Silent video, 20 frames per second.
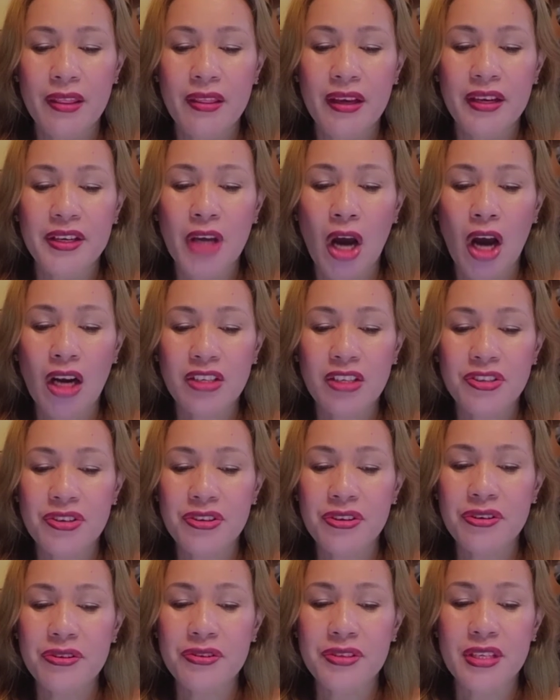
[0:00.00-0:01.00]
the
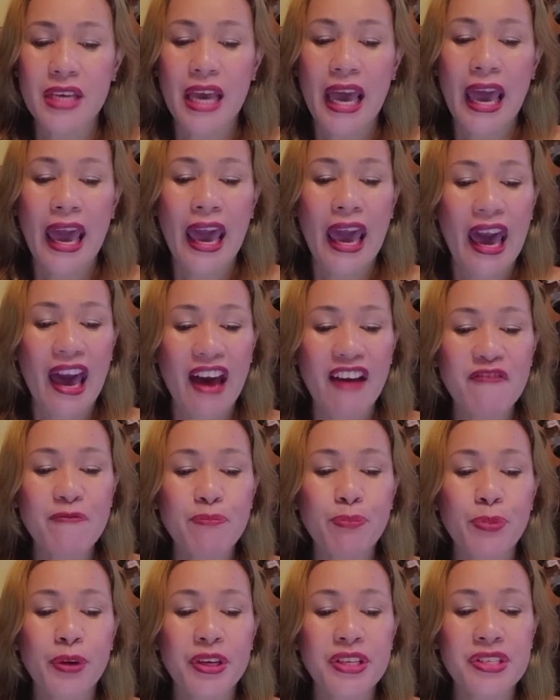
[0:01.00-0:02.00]
doctors have
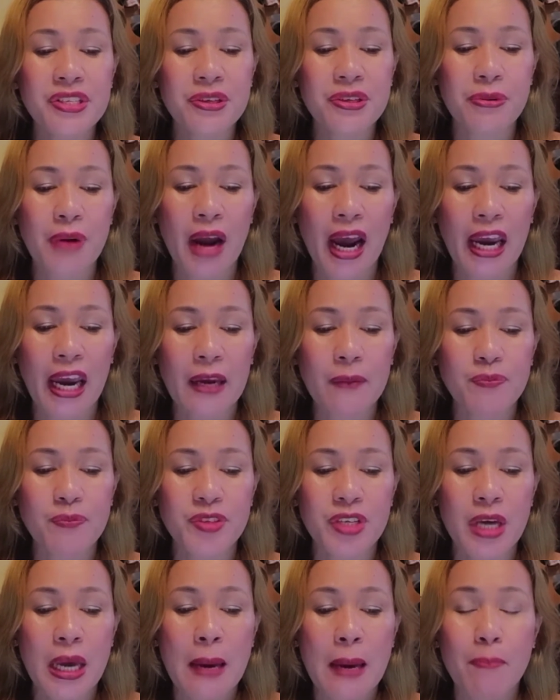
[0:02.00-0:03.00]

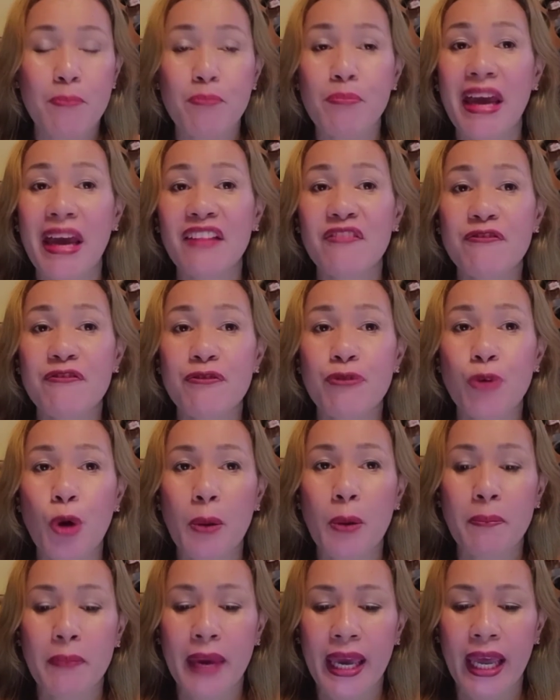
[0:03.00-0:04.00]
prescribed
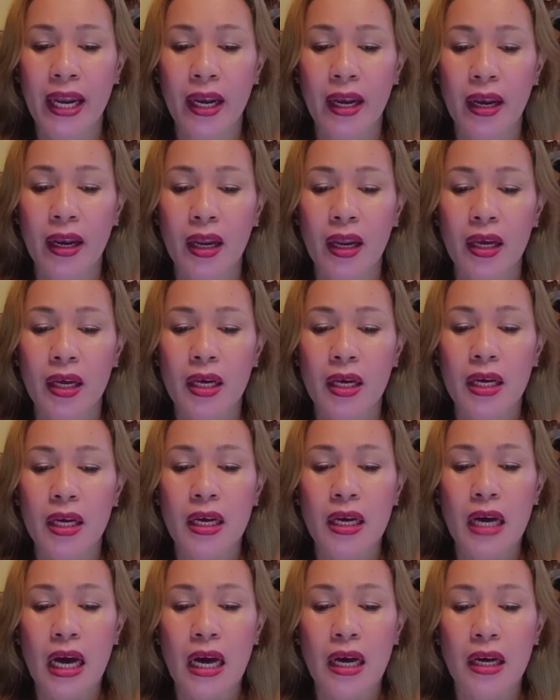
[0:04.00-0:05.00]
metformin.
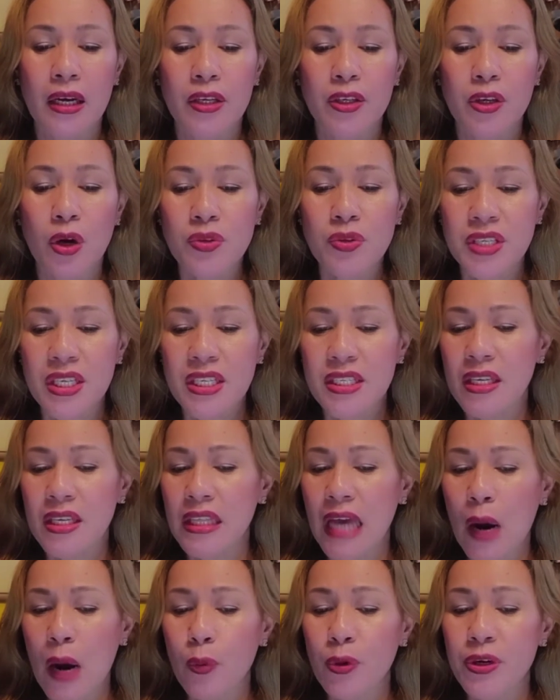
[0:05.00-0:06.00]
Notice
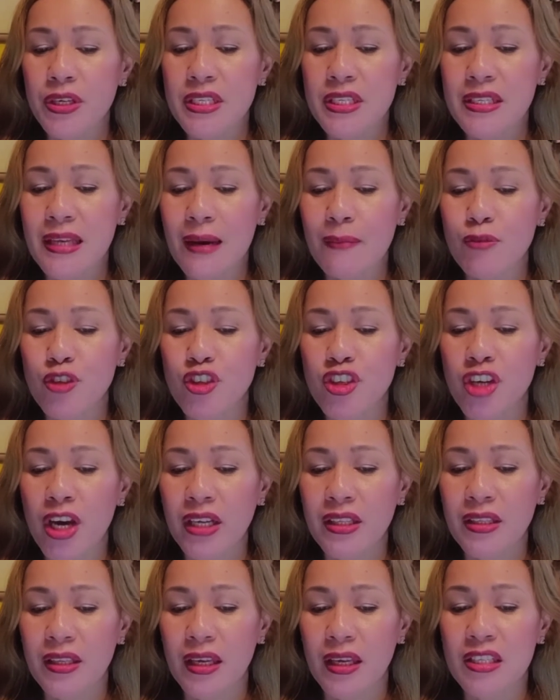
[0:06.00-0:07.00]
that our
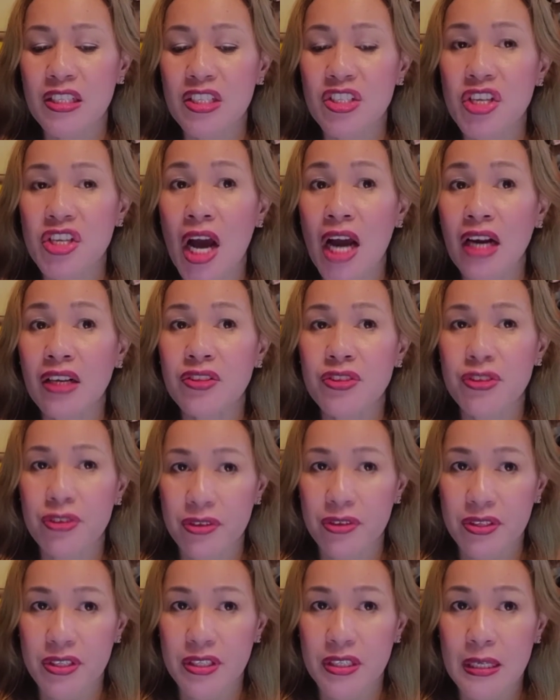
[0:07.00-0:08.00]
subject is
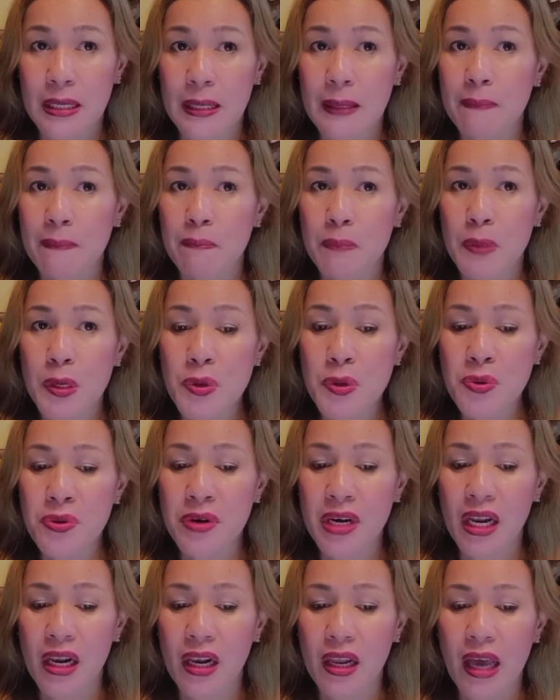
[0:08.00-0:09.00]
doctors,
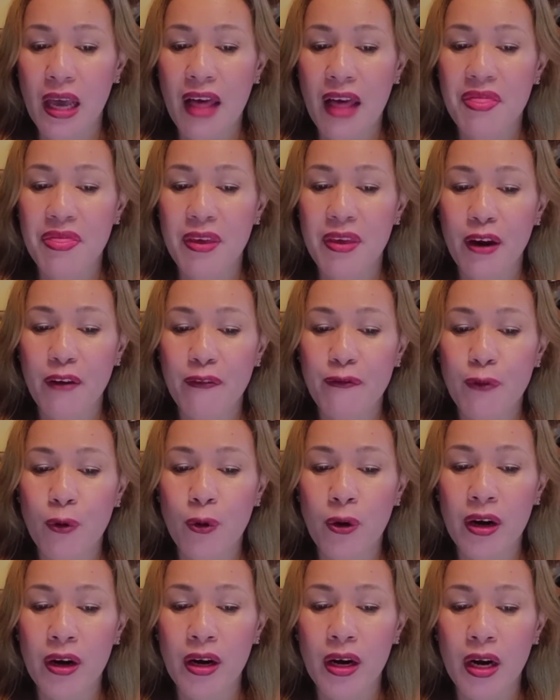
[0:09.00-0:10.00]
plural, and
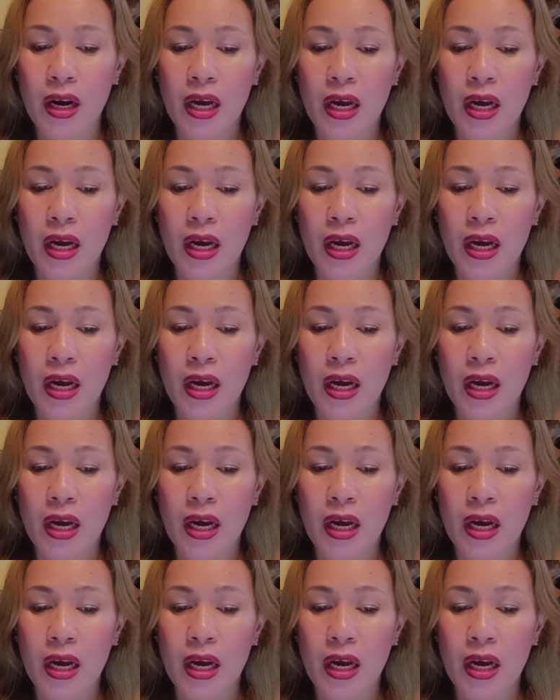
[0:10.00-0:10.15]
therefore,